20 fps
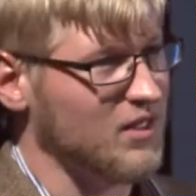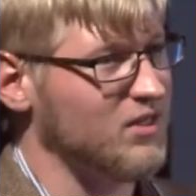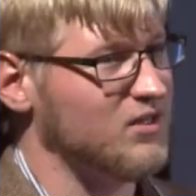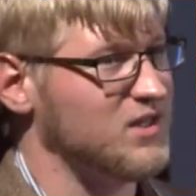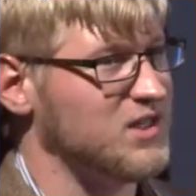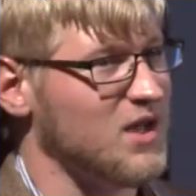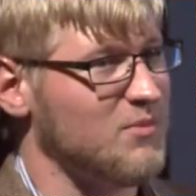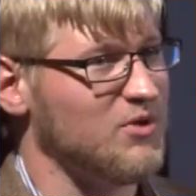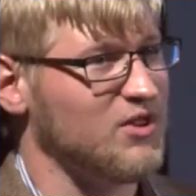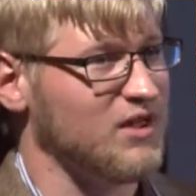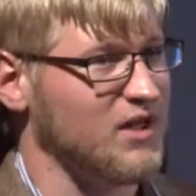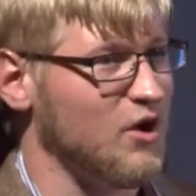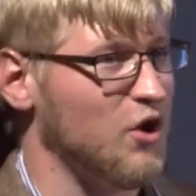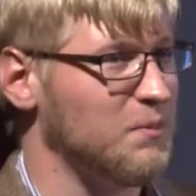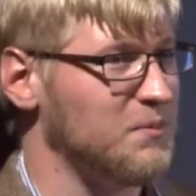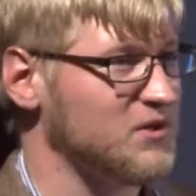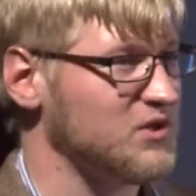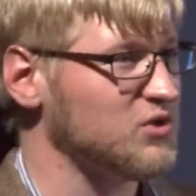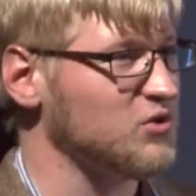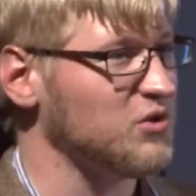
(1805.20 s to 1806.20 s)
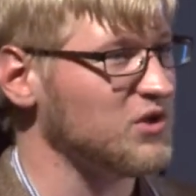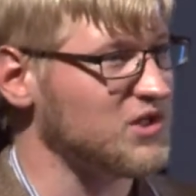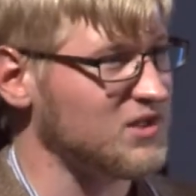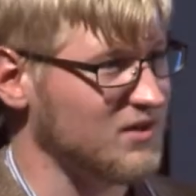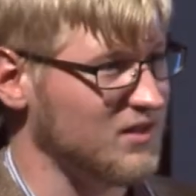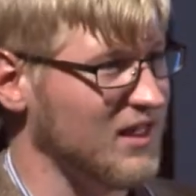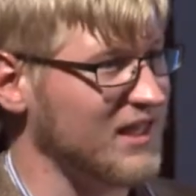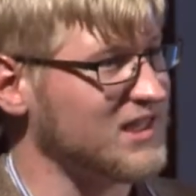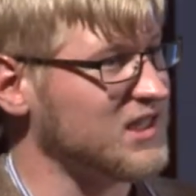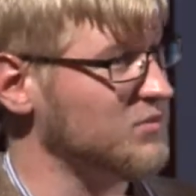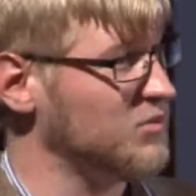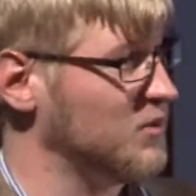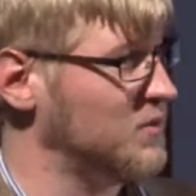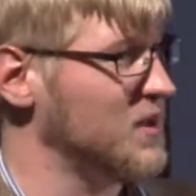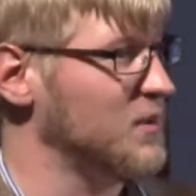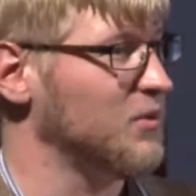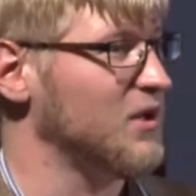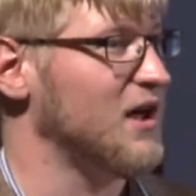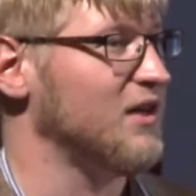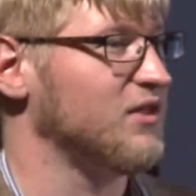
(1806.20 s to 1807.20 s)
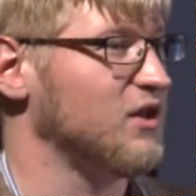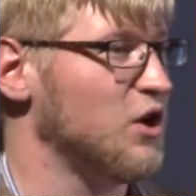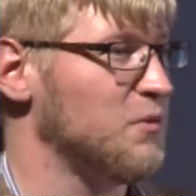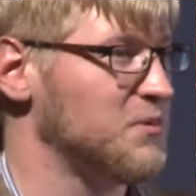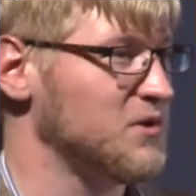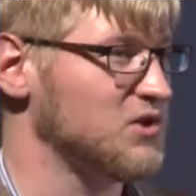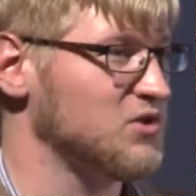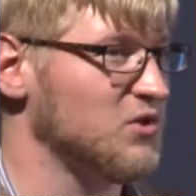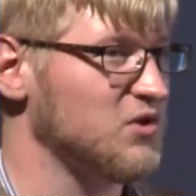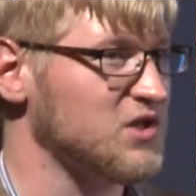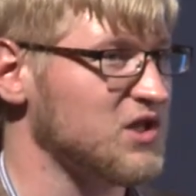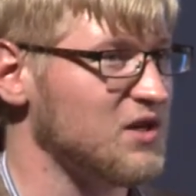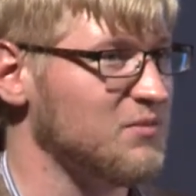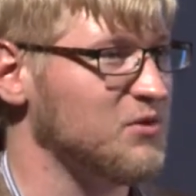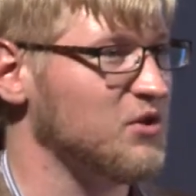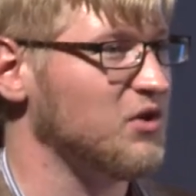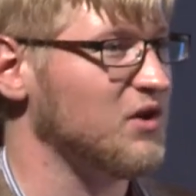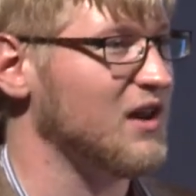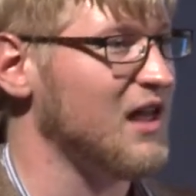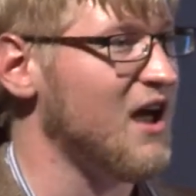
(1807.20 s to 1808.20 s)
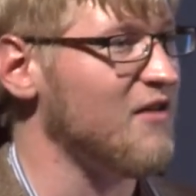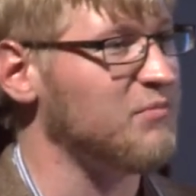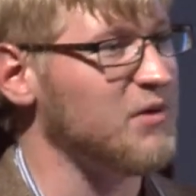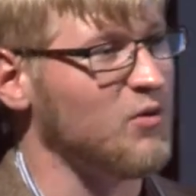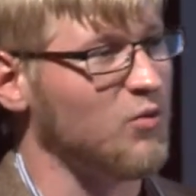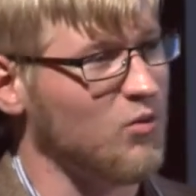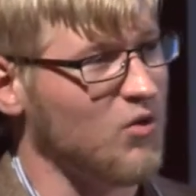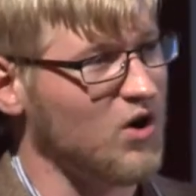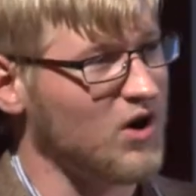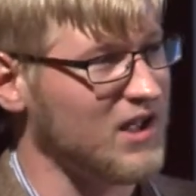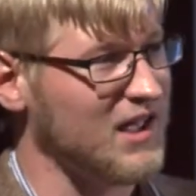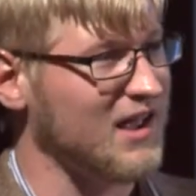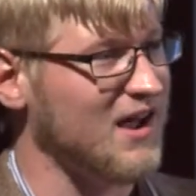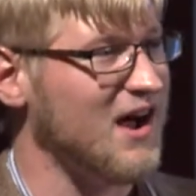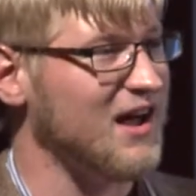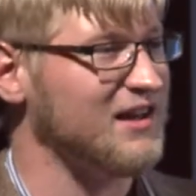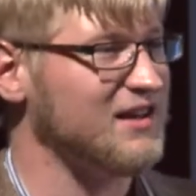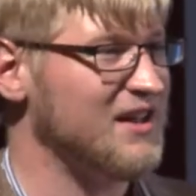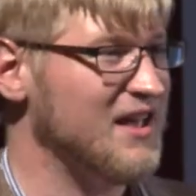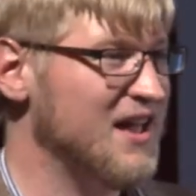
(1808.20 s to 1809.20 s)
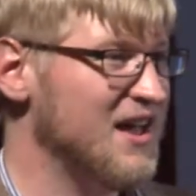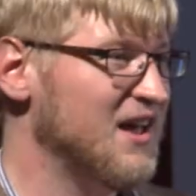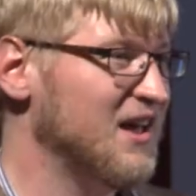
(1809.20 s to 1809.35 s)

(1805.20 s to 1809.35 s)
some of the open source, like some of the people out in the open source community have been working on,